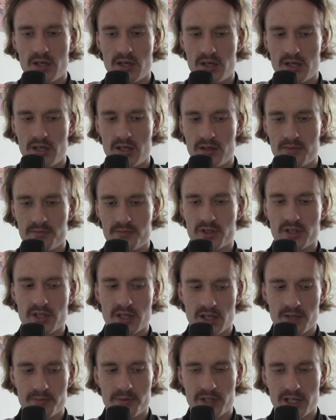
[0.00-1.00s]
The
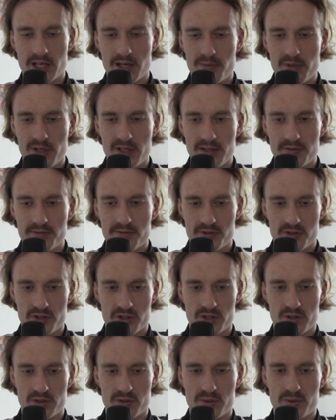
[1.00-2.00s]
carpet, I believe,
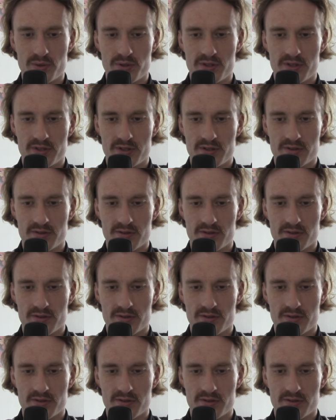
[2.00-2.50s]
shows